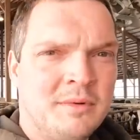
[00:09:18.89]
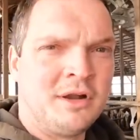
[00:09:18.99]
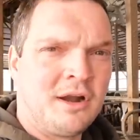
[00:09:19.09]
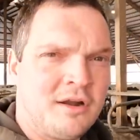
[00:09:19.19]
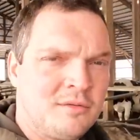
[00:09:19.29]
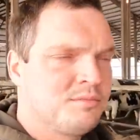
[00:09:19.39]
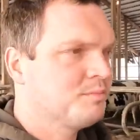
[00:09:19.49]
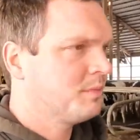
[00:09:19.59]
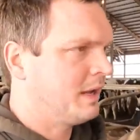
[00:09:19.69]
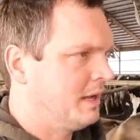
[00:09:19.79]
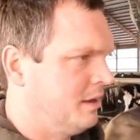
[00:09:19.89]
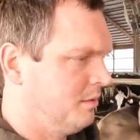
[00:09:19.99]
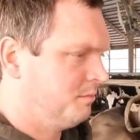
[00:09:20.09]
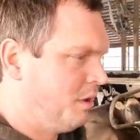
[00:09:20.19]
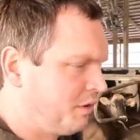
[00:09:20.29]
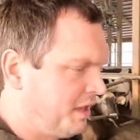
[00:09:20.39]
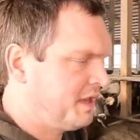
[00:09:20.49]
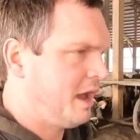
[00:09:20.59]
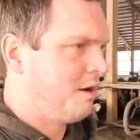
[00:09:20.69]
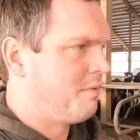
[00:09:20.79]
in our milking
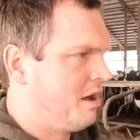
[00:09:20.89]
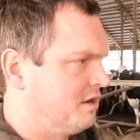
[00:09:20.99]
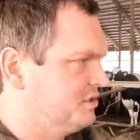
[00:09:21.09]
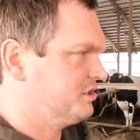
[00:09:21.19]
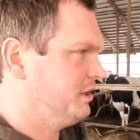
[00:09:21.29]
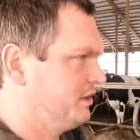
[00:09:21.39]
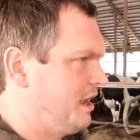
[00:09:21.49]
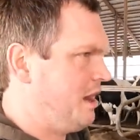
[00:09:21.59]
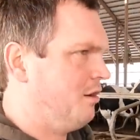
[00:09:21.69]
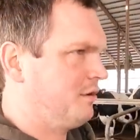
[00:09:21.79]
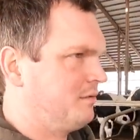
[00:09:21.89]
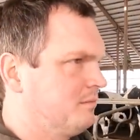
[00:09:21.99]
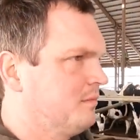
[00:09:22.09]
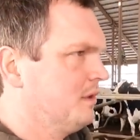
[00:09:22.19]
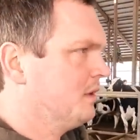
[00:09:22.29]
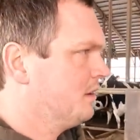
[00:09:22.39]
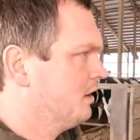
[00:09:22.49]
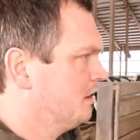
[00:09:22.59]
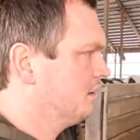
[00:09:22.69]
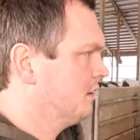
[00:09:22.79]
cow barns here now, and
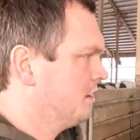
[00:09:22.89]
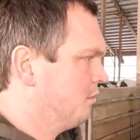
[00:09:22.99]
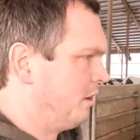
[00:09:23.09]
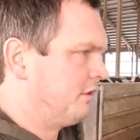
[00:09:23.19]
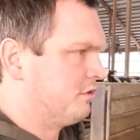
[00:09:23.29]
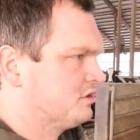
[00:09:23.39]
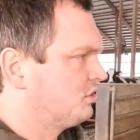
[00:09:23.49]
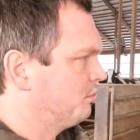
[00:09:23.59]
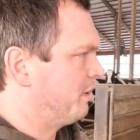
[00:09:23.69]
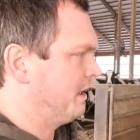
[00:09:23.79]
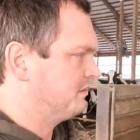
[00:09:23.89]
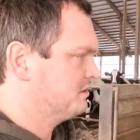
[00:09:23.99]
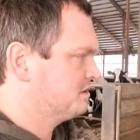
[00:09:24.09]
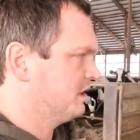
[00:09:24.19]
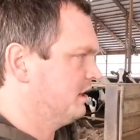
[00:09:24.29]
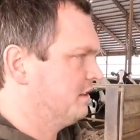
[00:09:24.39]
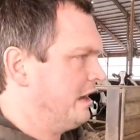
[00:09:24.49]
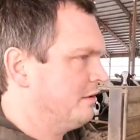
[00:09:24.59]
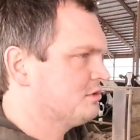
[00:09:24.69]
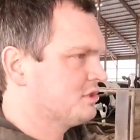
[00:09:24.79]
one of those 2 pens that
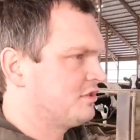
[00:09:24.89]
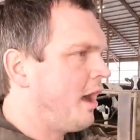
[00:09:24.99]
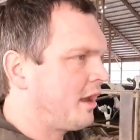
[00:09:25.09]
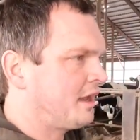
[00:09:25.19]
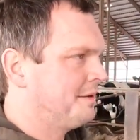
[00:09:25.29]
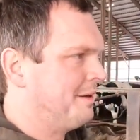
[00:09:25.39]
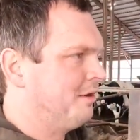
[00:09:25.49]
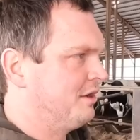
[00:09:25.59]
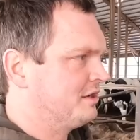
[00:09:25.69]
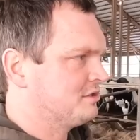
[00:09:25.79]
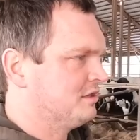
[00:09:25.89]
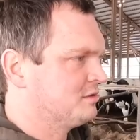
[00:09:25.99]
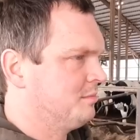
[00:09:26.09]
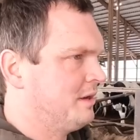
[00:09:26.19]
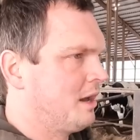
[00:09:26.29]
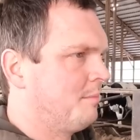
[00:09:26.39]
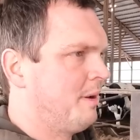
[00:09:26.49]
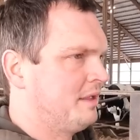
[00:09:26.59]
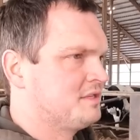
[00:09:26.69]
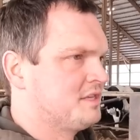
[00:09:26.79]
I was just talking about here, so this would be our
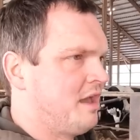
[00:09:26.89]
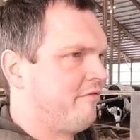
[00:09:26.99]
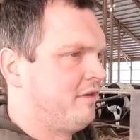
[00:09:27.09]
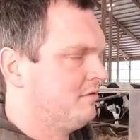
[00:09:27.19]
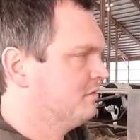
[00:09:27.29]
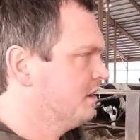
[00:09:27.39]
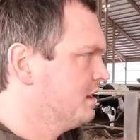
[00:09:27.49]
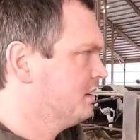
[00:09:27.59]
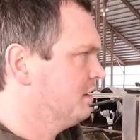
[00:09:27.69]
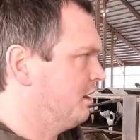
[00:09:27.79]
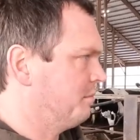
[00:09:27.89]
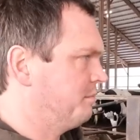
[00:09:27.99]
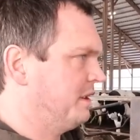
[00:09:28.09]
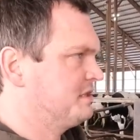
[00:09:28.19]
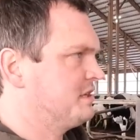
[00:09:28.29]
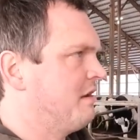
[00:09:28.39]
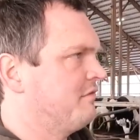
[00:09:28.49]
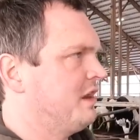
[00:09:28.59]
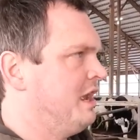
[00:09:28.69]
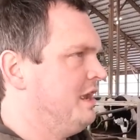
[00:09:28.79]
pen 7, our pen
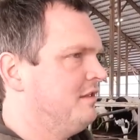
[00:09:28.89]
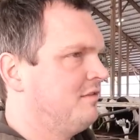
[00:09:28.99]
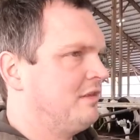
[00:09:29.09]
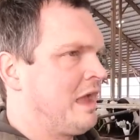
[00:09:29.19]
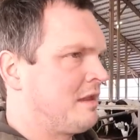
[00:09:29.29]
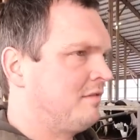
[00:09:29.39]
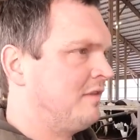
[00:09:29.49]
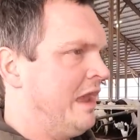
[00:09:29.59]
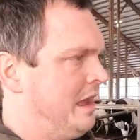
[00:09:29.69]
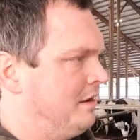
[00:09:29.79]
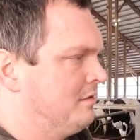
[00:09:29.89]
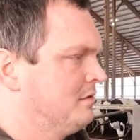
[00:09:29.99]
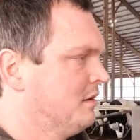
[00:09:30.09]
7, 8, and 10.